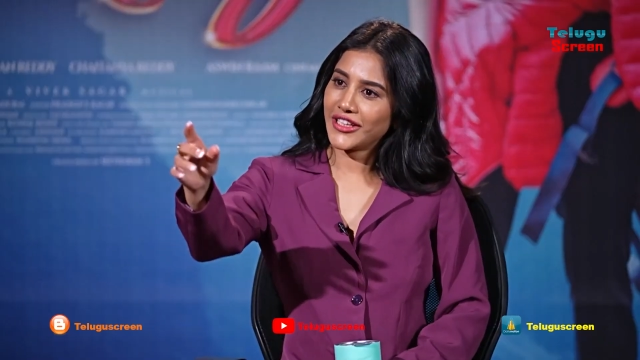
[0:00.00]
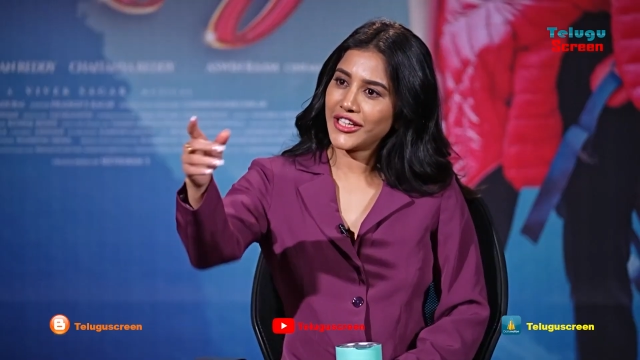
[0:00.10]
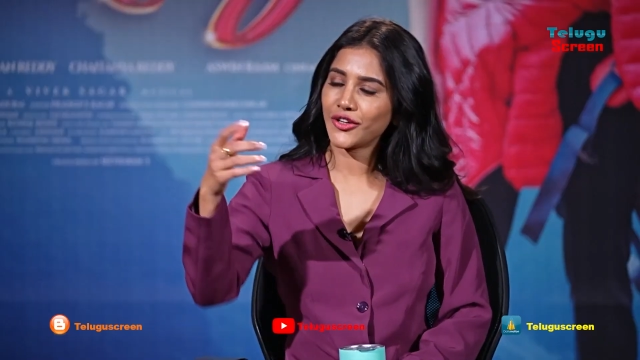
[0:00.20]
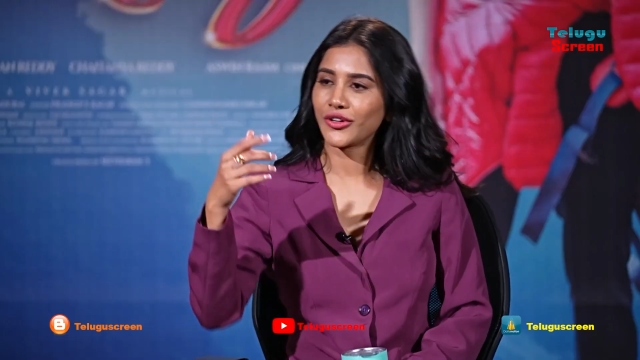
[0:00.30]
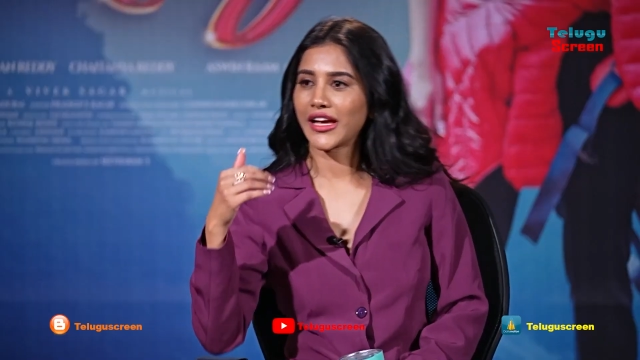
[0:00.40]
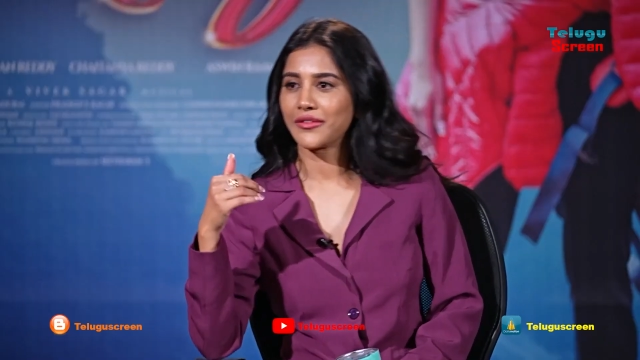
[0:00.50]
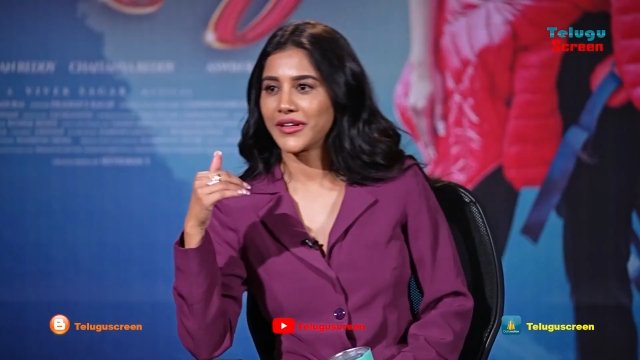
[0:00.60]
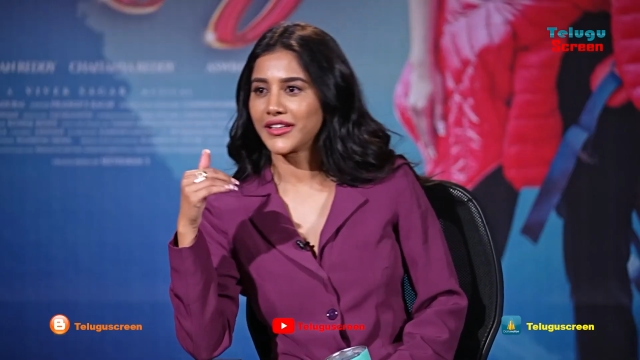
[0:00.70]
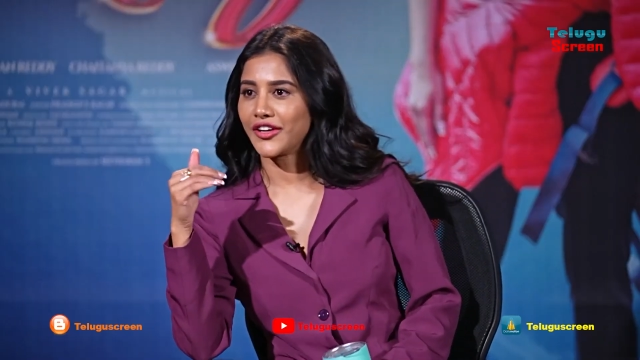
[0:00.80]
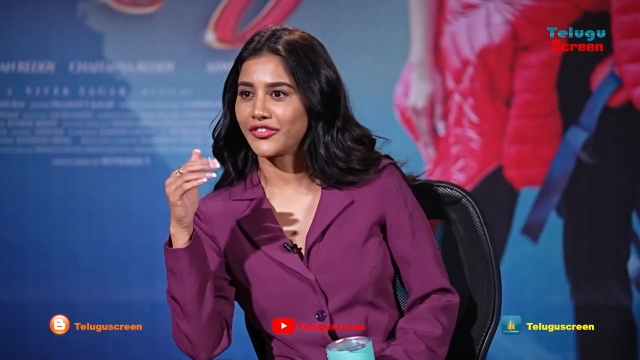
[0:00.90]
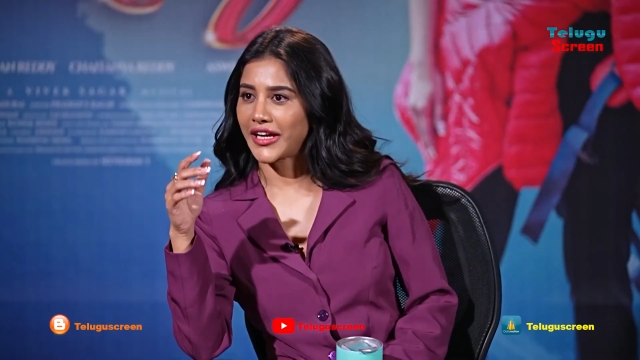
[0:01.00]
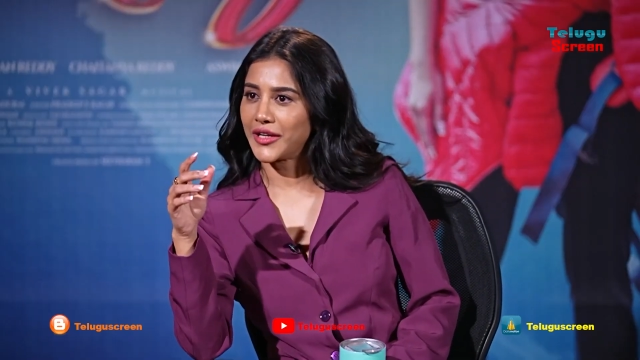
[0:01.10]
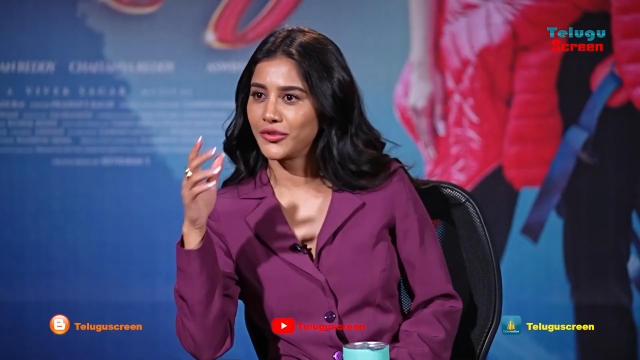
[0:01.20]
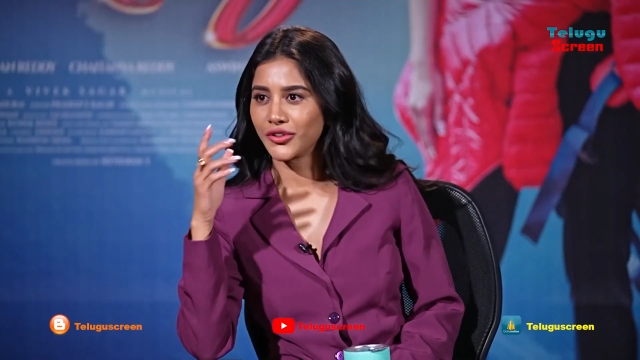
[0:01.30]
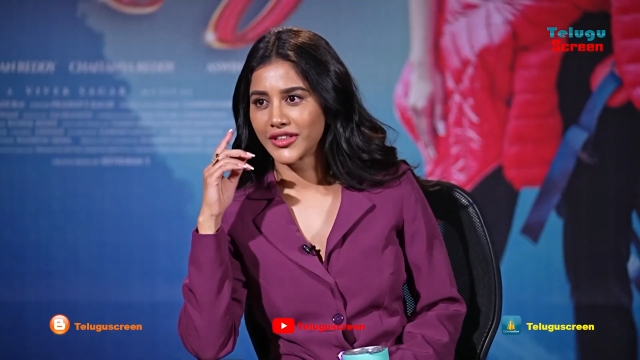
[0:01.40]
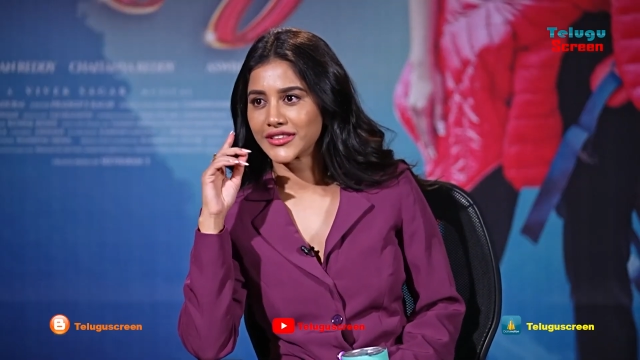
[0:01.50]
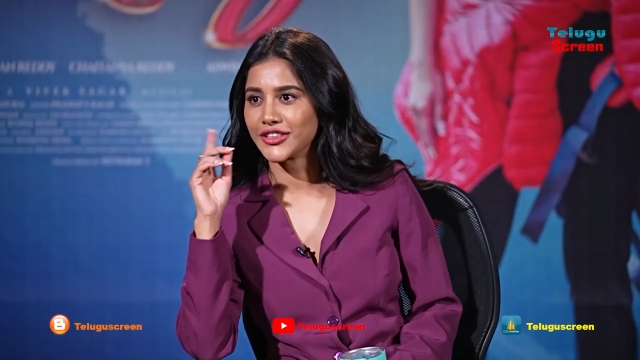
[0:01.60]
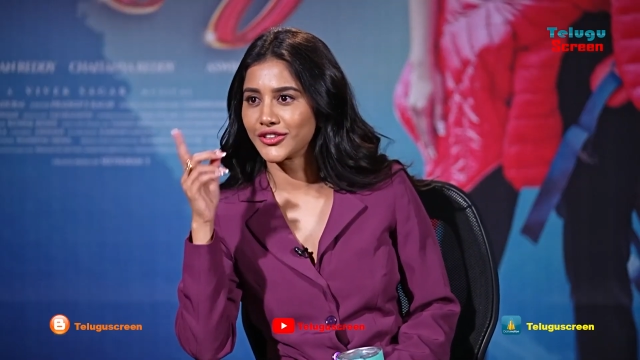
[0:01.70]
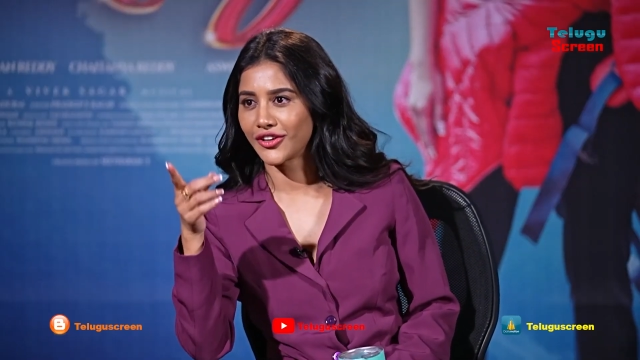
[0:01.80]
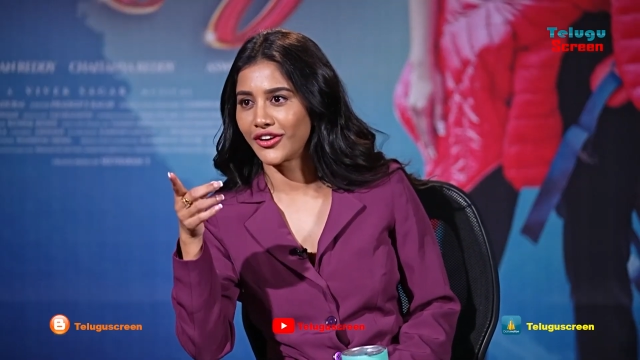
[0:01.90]
think you gave me enough time to listen
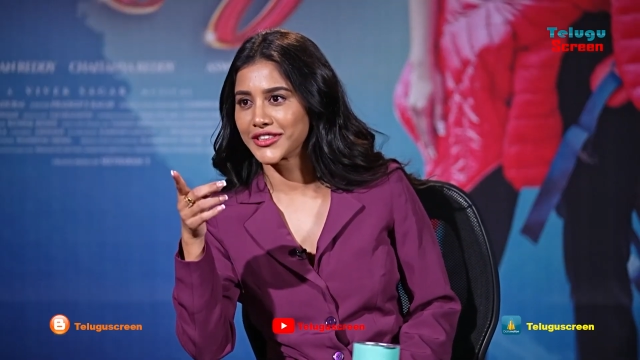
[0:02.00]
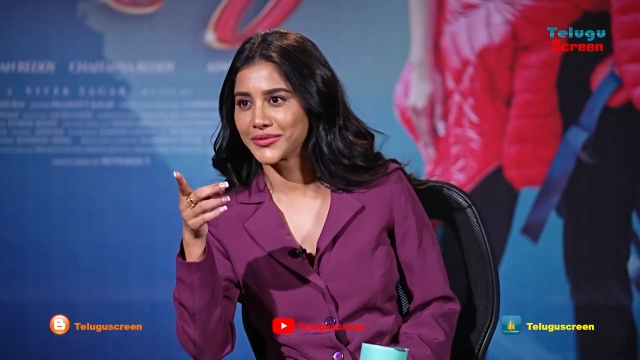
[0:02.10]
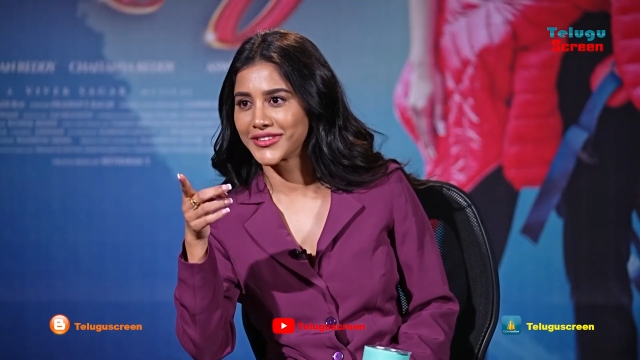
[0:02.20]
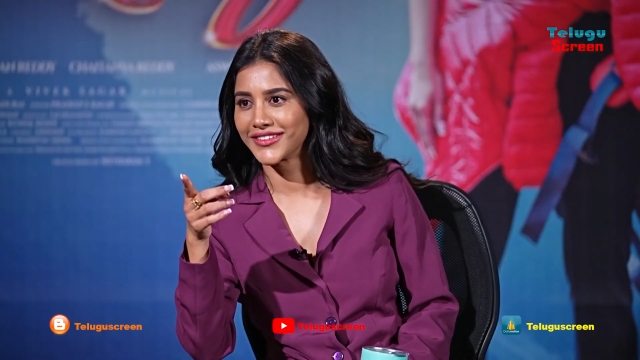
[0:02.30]
to the gossips?